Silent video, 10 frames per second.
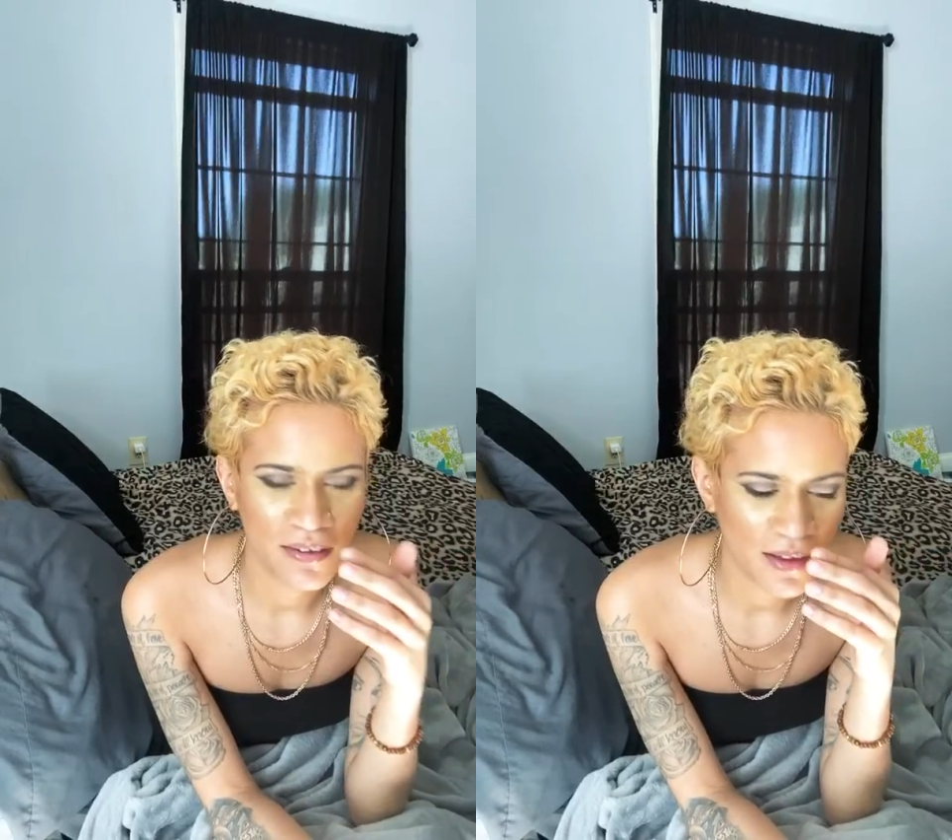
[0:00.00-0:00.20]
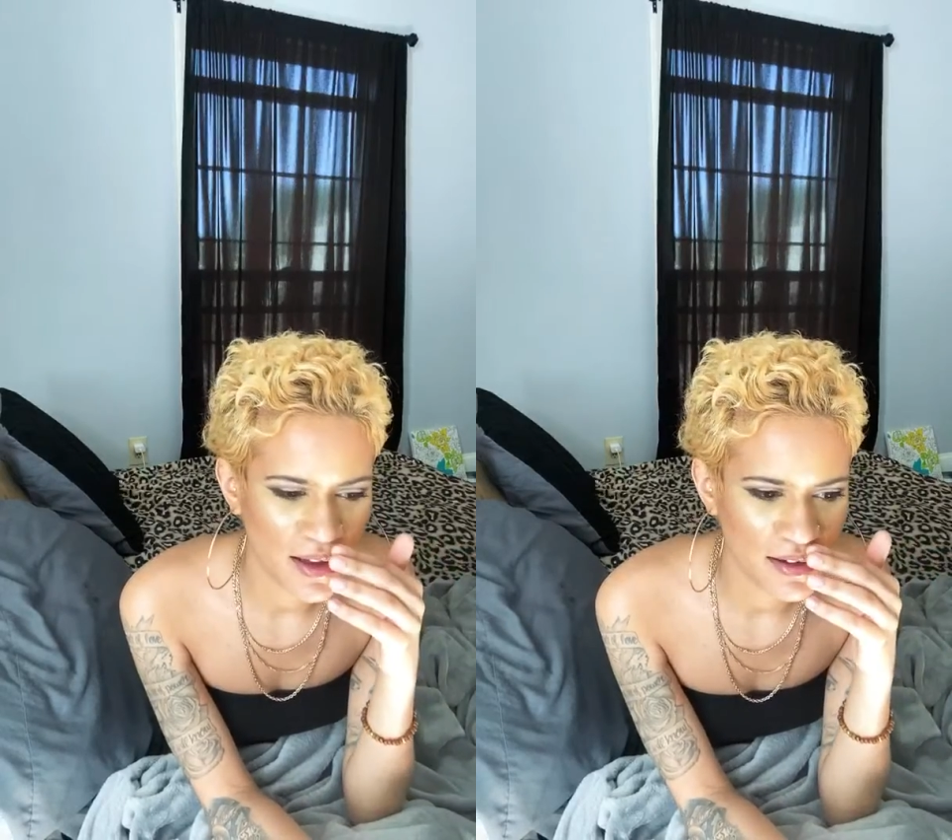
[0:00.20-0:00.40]

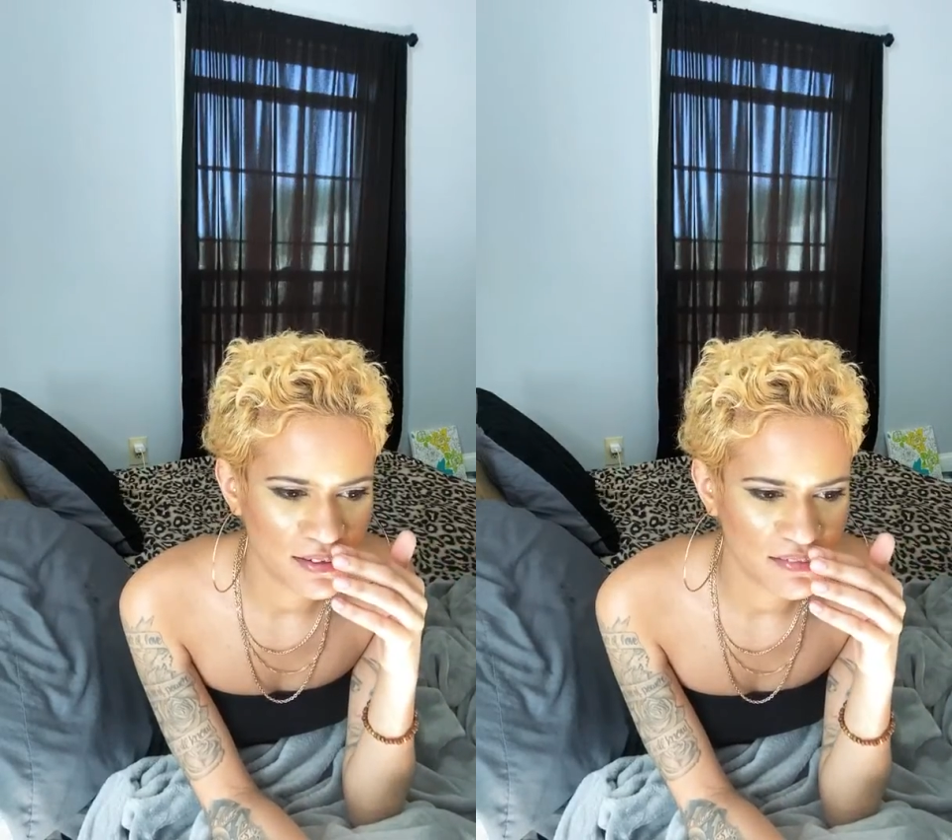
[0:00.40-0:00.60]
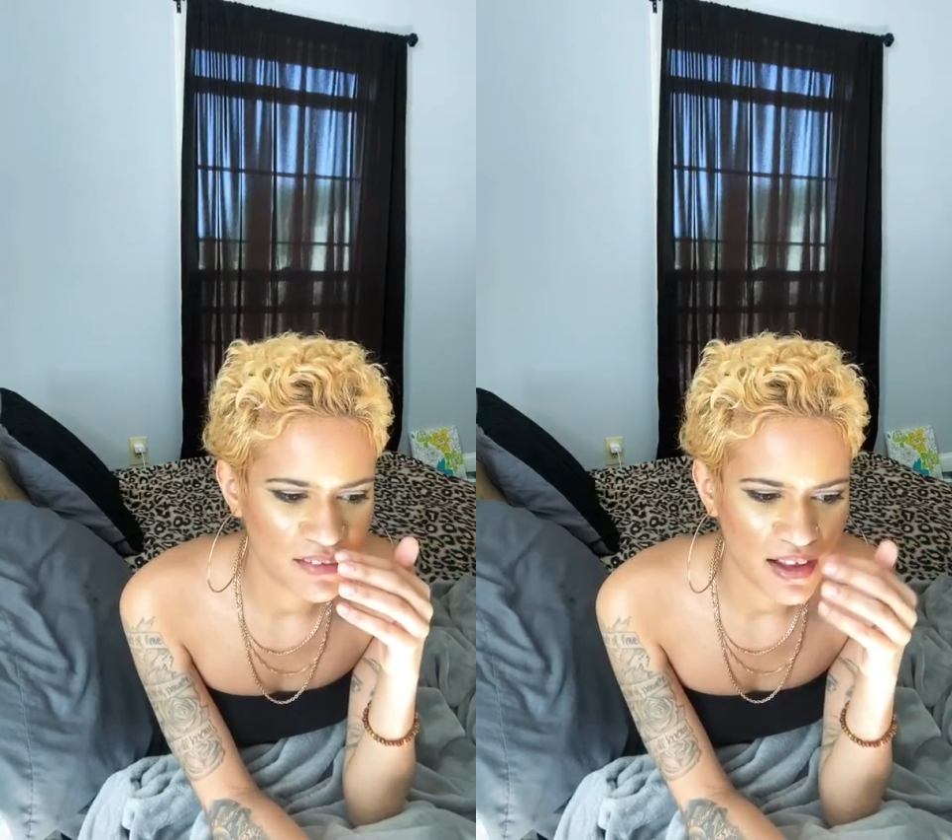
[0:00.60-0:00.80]
kind
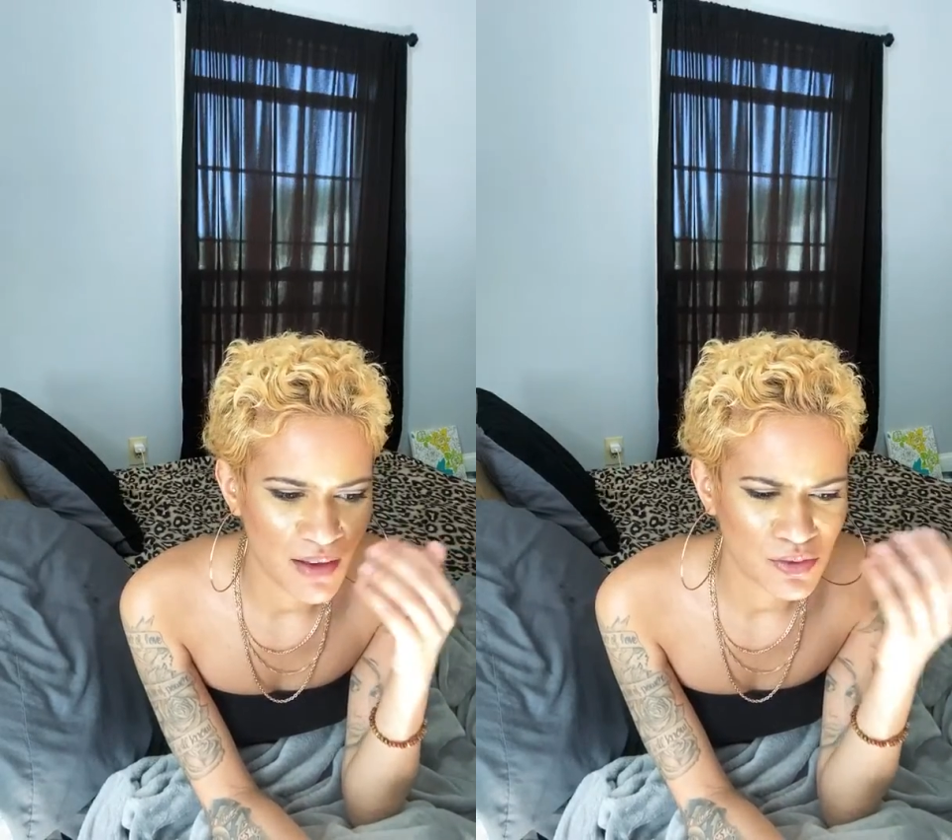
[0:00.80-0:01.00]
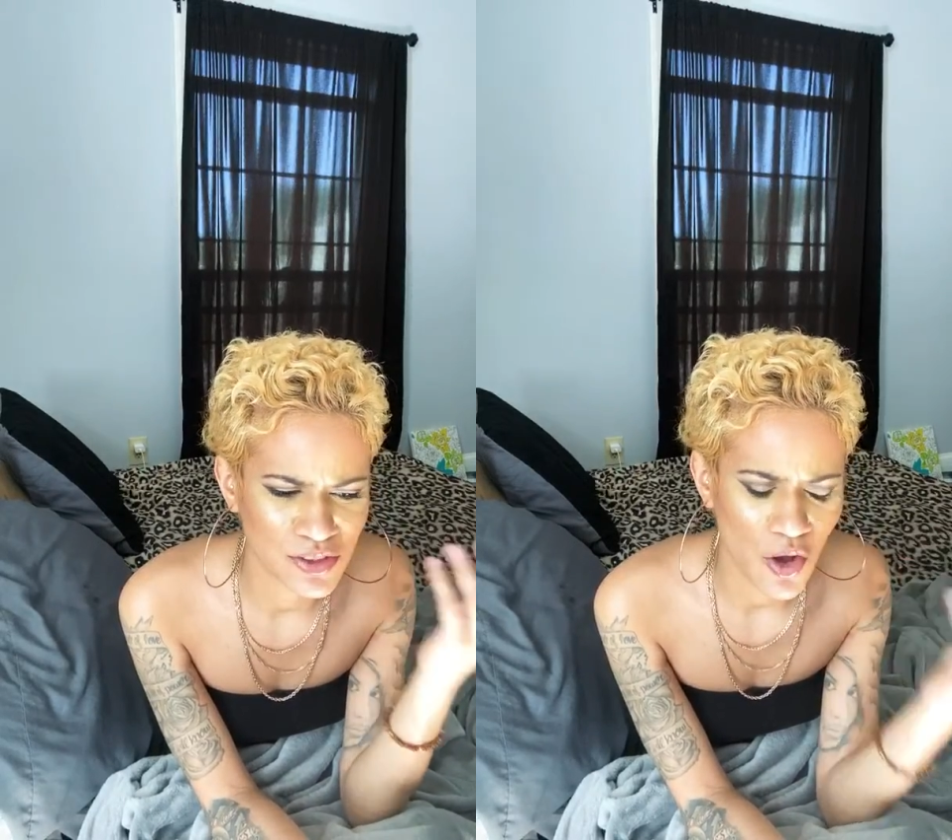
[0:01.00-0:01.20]
of like, I
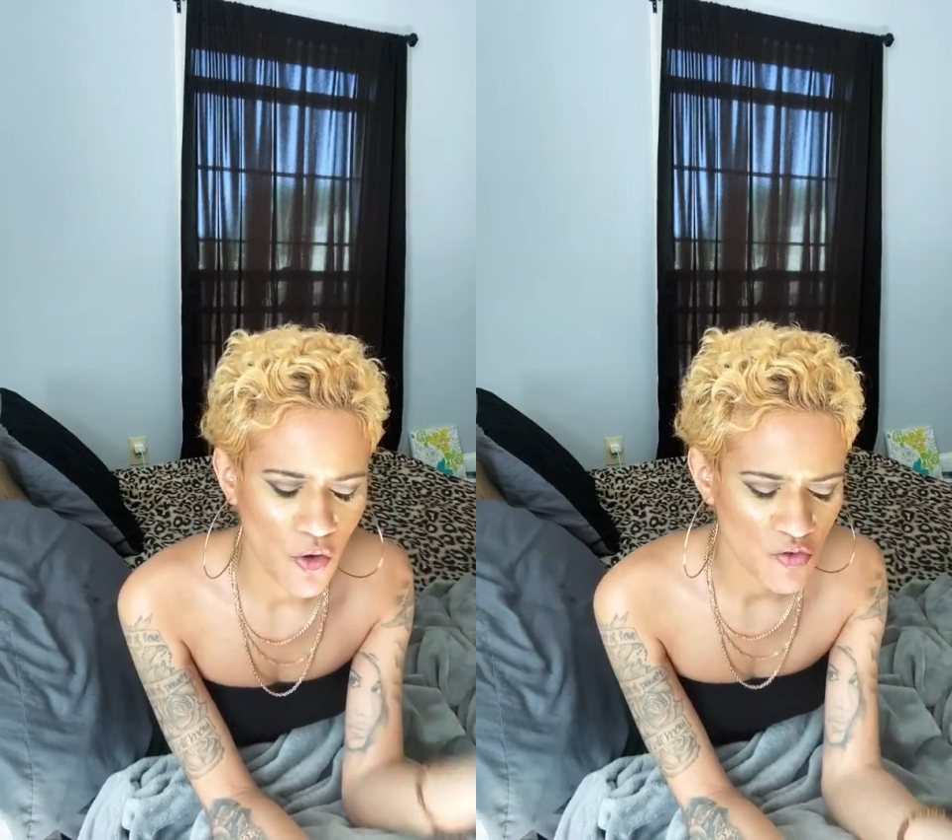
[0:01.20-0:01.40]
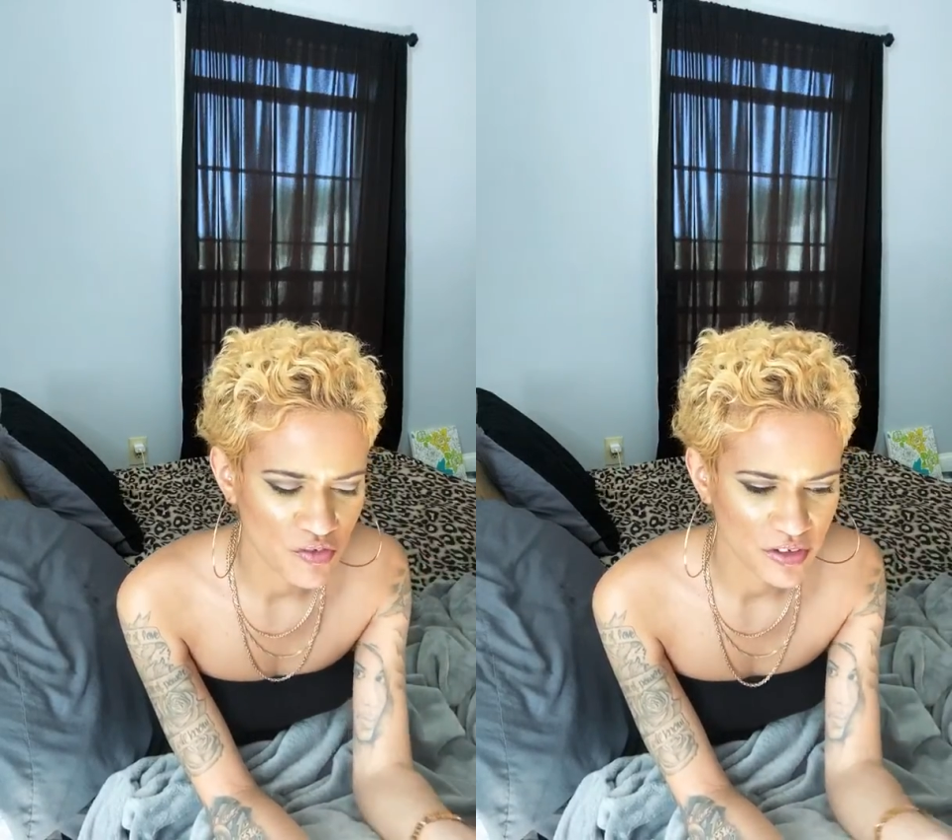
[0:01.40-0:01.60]
was
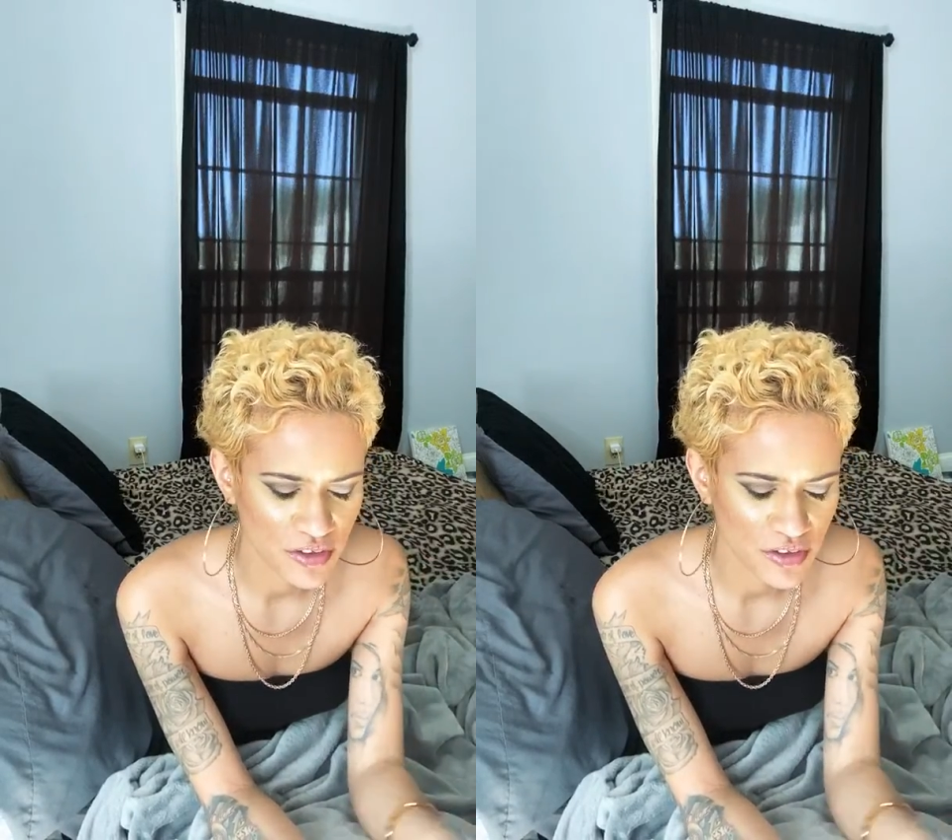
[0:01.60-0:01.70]
over